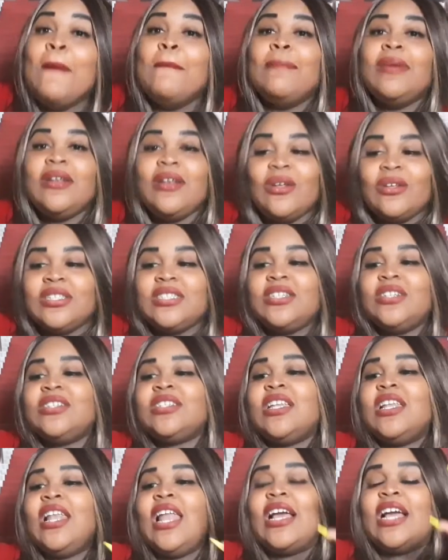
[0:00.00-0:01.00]
But no,
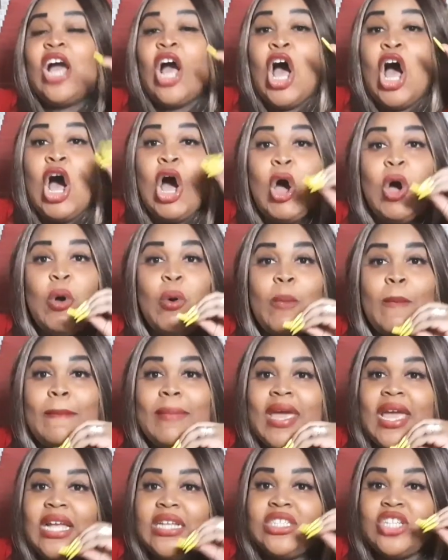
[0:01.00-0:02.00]
seriously, like a
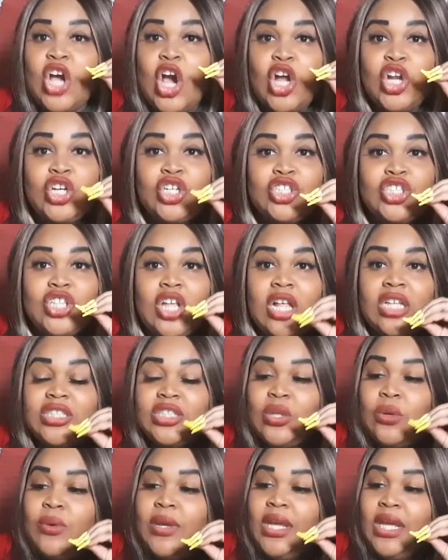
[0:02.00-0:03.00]
homemade tartar sauce
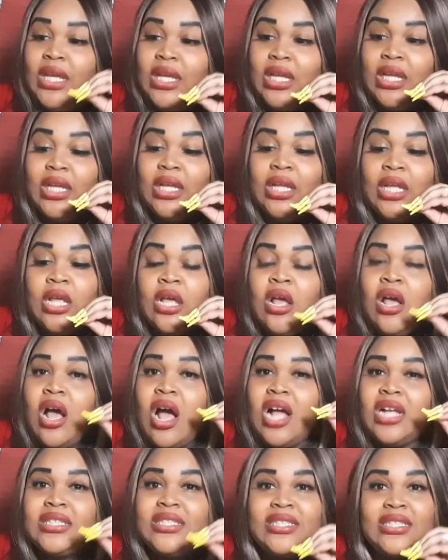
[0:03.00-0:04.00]
on here
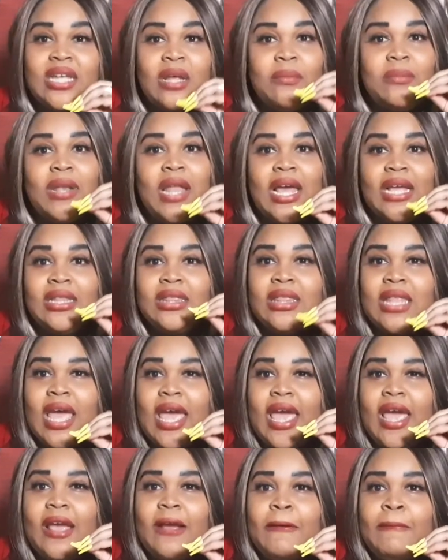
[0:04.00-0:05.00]
or something like
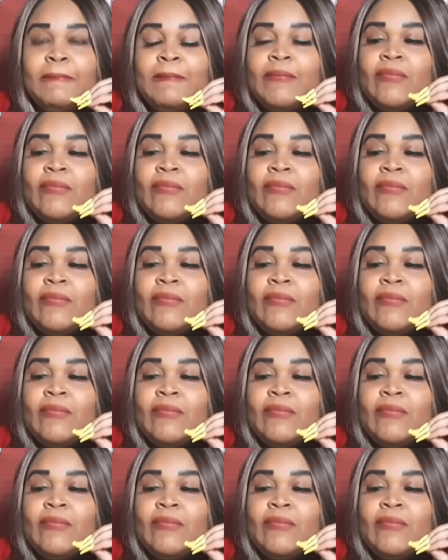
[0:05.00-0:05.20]
that.